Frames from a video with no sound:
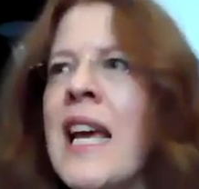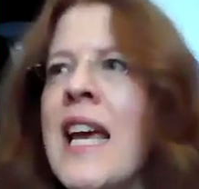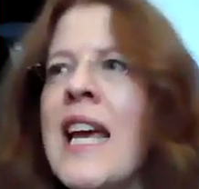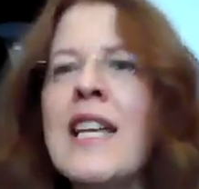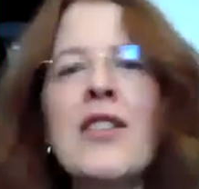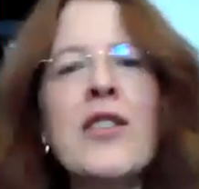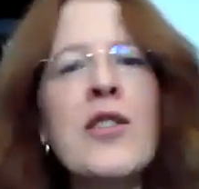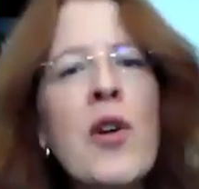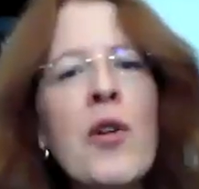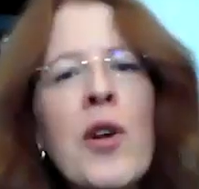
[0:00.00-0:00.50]

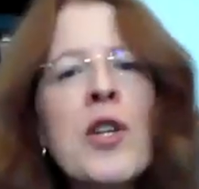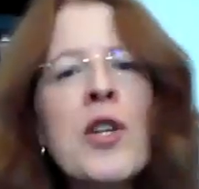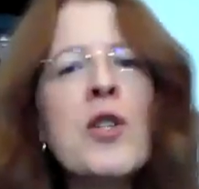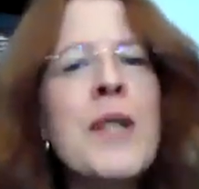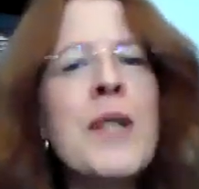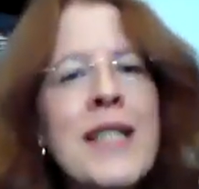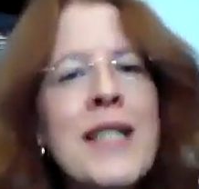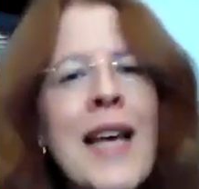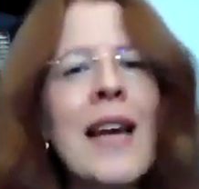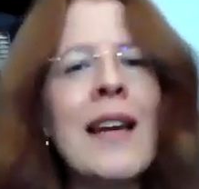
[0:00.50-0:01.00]
it's not going to
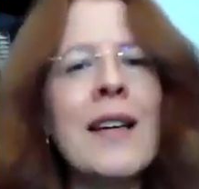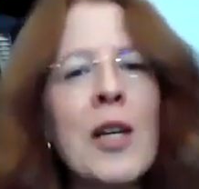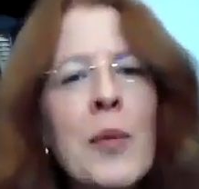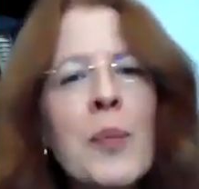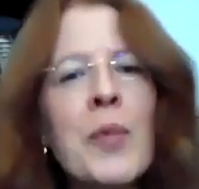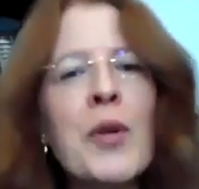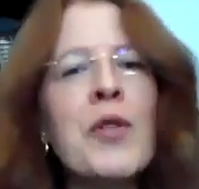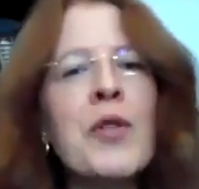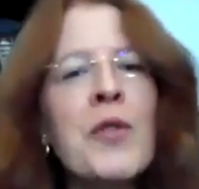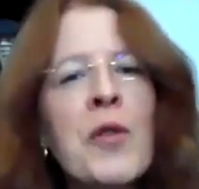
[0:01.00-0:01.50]
be
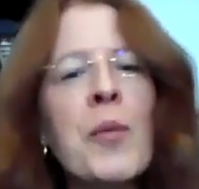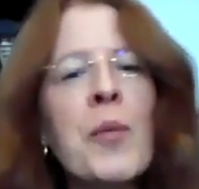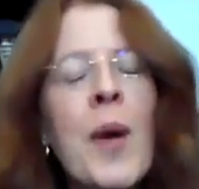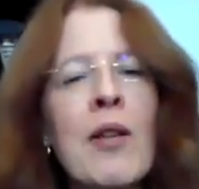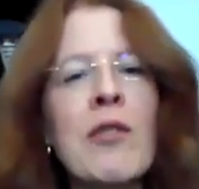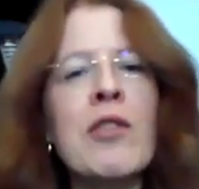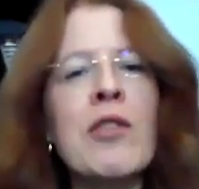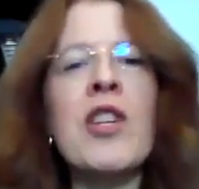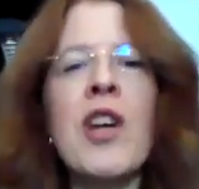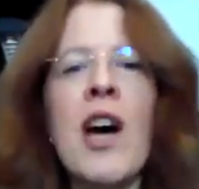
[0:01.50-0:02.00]
delicate, beautiful
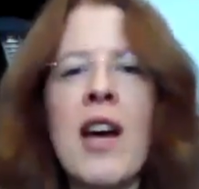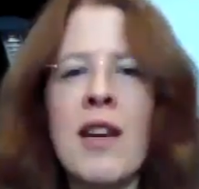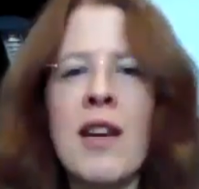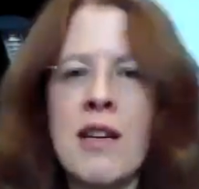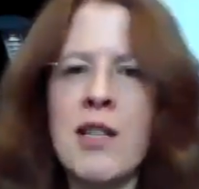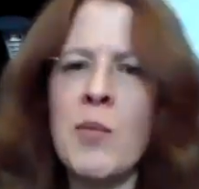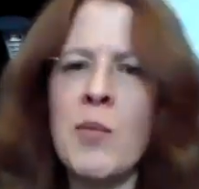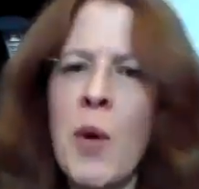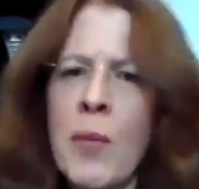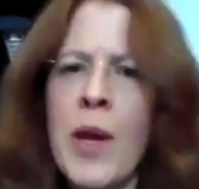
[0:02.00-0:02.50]
bone china.
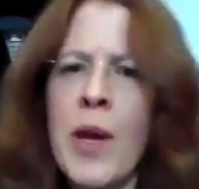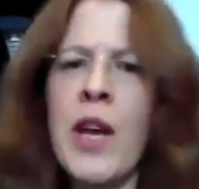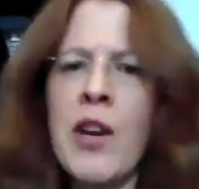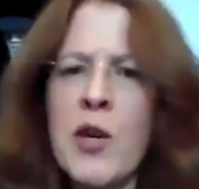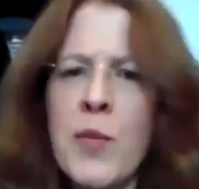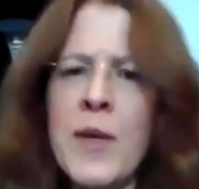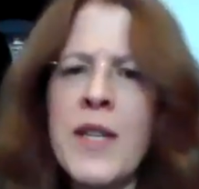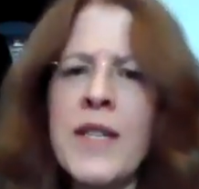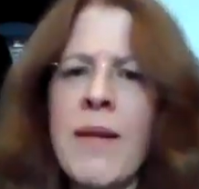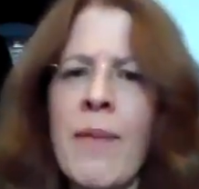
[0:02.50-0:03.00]
It's probably going
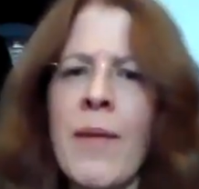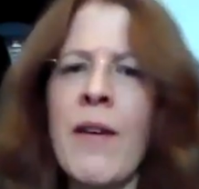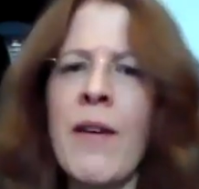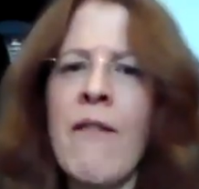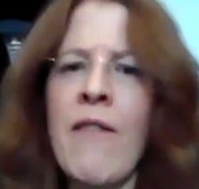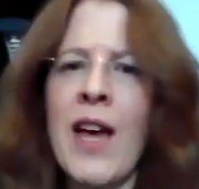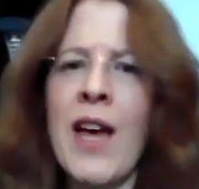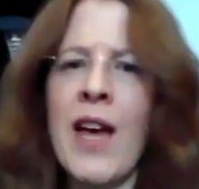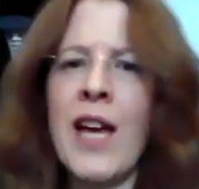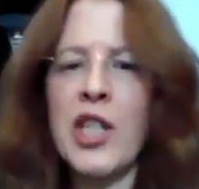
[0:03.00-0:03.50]
to be something
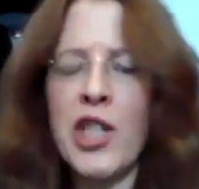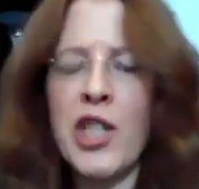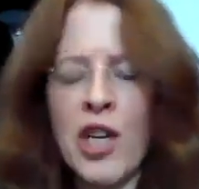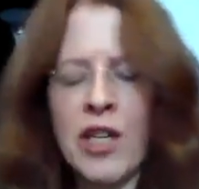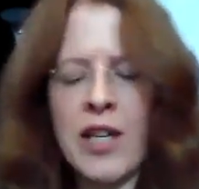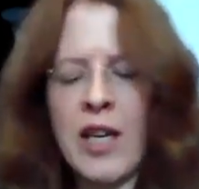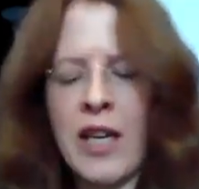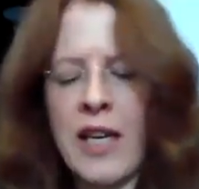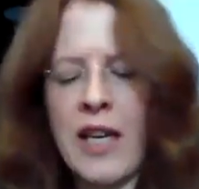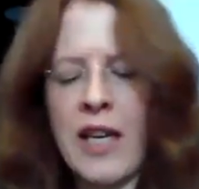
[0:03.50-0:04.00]
fairly
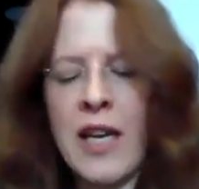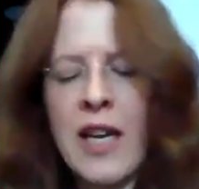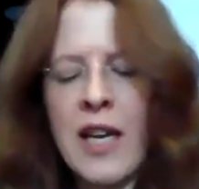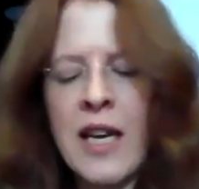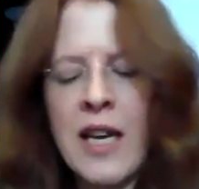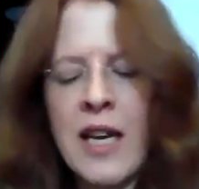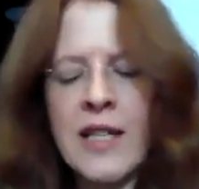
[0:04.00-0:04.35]
chunky.